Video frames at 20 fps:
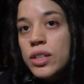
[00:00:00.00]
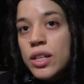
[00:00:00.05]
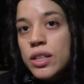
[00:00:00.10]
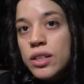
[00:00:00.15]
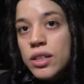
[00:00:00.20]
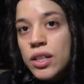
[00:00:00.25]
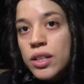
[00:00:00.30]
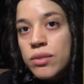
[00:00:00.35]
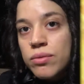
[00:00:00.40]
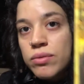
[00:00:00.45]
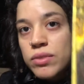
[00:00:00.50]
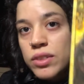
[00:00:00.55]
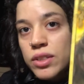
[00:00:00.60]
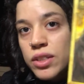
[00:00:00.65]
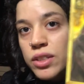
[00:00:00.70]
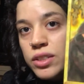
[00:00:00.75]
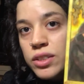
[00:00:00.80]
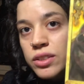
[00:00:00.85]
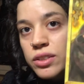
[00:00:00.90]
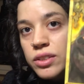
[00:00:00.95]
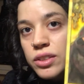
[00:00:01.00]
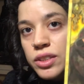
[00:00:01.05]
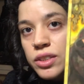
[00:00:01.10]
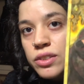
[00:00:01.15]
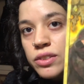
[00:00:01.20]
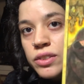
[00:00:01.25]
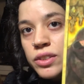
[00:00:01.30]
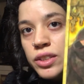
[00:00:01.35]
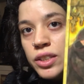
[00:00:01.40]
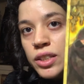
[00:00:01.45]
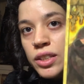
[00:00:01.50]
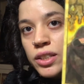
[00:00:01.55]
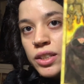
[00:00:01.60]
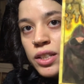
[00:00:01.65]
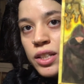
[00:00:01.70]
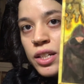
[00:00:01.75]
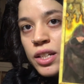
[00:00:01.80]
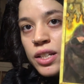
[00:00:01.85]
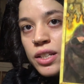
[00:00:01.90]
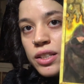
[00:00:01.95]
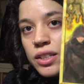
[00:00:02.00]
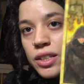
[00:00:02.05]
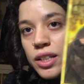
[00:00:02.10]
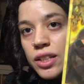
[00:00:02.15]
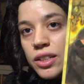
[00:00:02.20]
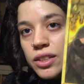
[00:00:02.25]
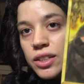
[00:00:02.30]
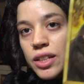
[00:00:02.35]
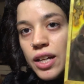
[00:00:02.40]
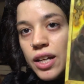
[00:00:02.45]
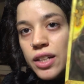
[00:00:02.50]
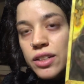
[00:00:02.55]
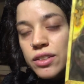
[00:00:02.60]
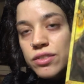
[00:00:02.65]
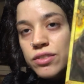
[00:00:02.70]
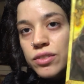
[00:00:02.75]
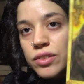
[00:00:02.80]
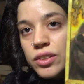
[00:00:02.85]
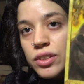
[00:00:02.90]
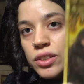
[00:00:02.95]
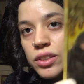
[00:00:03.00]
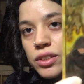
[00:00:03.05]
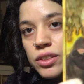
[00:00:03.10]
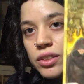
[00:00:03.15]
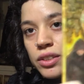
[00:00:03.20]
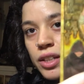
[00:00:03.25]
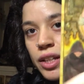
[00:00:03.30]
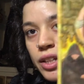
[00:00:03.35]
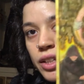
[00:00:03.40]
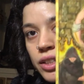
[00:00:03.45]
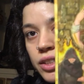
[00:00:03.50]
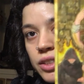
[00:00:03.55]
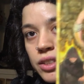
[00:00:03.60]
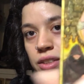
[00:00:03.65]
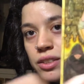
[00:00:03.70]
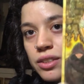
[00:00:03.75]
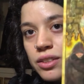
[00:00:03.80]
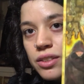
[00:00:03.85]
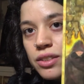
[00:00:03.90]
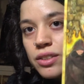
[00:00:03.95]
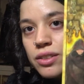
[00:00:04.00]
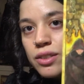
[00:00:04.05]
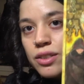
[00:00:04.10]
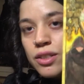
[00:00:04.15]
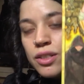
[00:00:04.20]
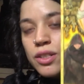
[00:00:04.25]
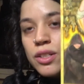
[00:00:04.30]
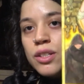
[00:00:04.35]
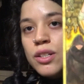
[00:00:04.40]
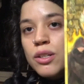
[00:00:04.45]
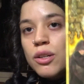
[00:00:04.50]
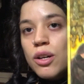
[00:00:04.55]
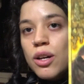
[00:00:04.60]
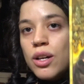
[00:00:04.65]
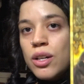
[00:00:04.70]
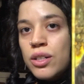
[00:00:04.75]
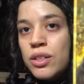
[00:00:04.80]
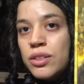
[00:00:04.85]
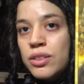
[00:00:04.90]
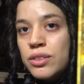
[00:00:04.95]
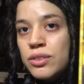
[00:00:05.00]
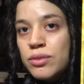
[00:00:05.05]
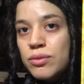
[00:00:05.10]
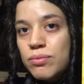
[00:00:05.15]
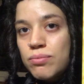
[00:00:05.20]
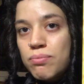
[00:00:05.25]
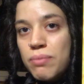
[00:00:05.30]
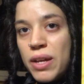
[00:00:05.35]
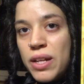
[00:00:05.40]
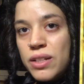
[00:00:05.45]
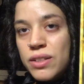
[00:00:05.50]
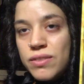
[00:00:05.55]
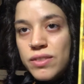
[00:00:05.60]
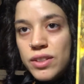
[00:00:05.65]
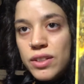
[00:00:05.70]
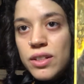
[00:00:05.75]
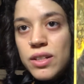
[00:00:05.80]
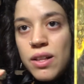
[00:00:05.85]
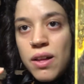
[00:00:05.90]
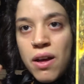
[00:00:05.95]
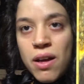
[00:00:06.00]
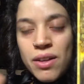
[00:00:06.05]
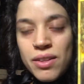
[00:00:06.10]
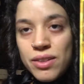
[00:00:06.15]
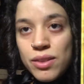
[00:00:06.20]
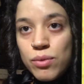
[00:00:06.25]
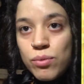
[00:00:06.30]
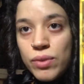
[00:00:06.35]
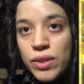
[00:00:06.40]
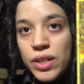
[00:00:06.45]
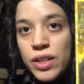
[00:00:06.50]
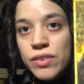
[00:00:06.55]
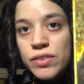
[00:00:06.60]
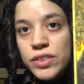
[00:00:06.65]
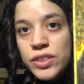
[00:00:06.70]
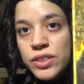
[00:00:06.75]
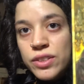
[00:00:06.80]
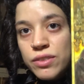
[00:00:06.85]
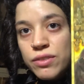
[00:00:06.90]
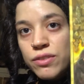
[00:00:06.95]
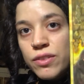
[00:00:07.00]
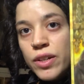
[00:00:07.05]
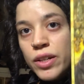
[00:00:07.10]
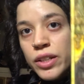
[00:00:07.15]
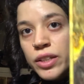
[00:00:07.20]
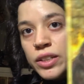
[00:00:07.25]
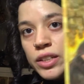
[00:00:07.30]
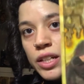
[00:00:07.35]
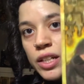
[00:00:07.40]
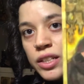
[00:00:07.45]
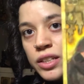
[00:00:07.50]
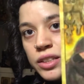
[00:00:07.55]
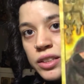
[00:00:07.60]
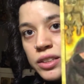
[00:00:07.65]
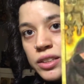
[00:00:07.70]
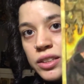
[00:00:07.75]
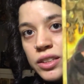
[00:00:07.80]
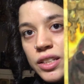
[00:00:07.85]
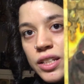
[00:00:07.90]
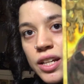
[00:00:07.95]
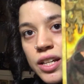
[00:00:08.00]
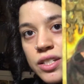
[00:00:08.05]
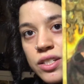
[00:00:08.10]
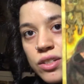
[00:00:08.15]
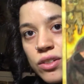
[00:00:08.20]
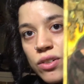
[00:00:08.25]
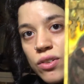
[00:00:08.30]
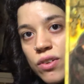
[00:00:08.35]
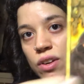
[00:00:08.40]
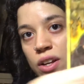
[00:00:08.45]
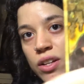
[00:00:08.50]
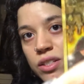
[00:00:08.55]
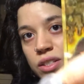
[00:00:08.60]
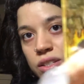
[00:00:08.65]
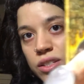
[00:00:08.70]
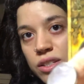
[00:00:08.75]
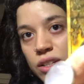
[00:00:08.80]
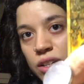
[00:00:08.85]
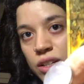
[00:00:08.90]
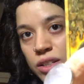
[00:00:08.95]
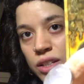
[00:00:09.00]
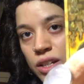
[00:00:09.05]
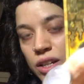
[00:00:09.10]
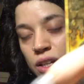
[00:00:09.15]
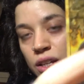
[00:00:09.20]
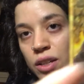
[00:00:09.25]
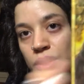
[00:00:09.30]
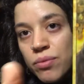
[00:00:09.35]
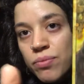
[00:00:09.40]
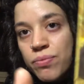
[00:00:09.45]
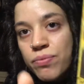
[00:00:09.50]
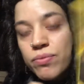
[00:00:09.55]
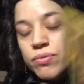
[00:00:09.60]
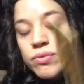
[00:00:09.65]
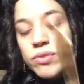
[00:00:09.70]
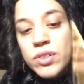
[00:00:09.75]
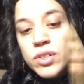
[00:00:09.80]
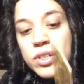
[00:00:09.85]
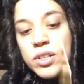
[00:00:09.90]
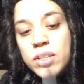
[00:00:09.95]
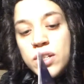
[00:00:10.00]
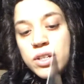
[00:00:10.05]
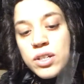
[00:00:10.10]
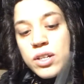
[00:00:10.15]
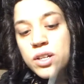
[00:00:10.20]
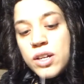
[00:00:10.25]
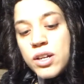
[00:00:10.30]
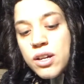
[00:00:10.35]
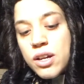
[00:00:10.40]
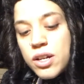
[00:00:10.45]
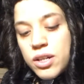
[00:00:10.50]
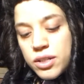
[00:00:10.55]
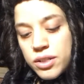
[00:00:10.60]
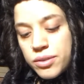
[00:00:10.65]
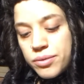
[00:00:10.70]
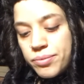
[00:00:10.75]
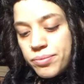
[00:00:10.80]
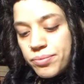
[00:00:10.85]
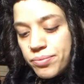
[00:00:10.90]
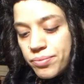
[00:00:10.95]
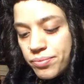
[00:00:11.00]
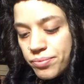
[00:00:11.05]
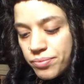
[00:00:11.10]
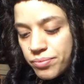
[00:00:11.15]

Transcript: at them they're literally they kind of look like uh, men of the cloth whatever the fuck and he has a cross on him um,